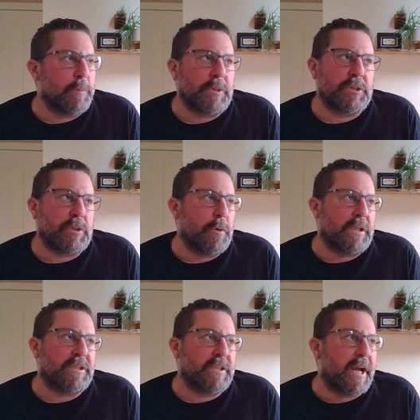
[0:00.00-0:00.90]

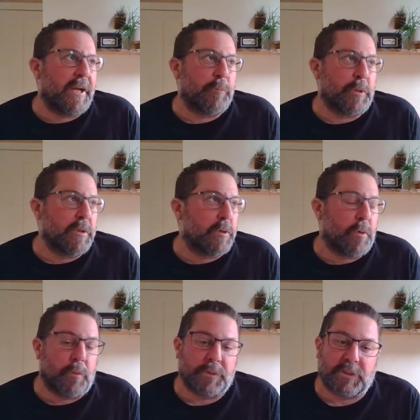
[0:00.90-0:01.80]
Muskoka San with
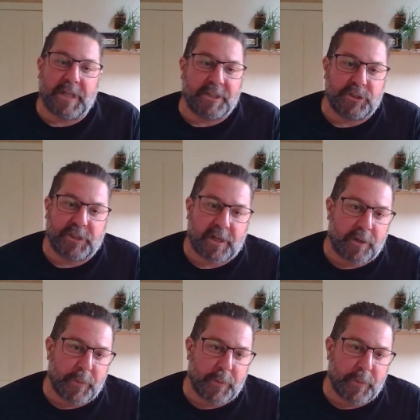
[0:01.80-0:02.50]
Nicole was legendary.